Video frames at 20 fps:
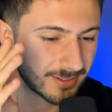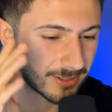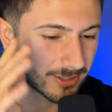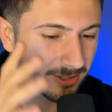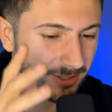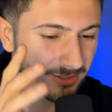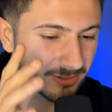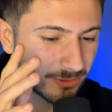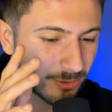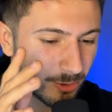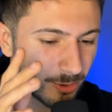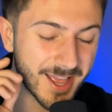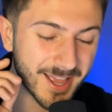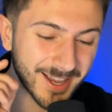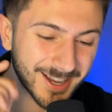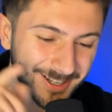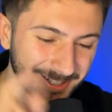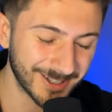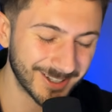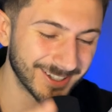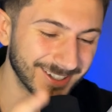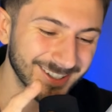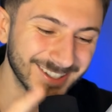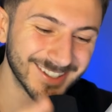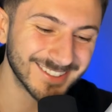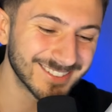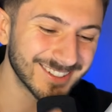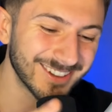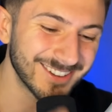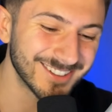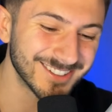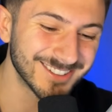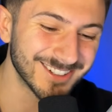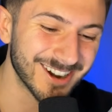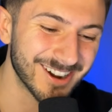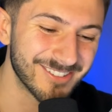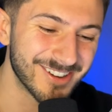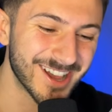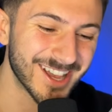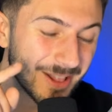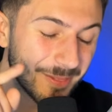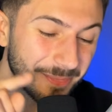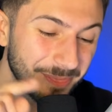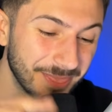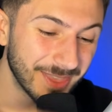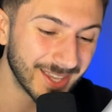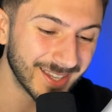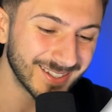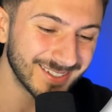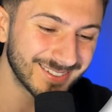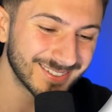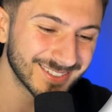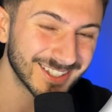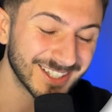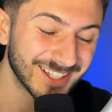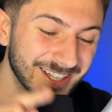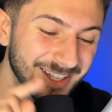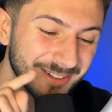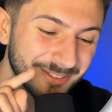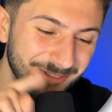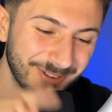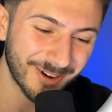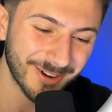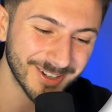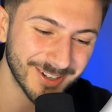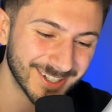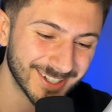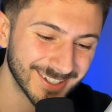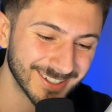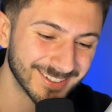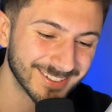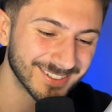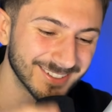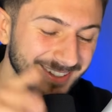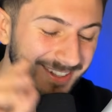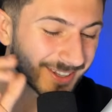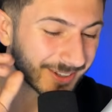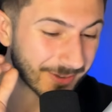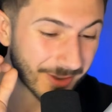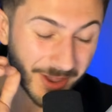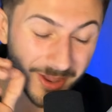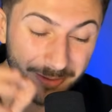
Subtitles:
of the store. I can tell you straight away, this is very nice. It's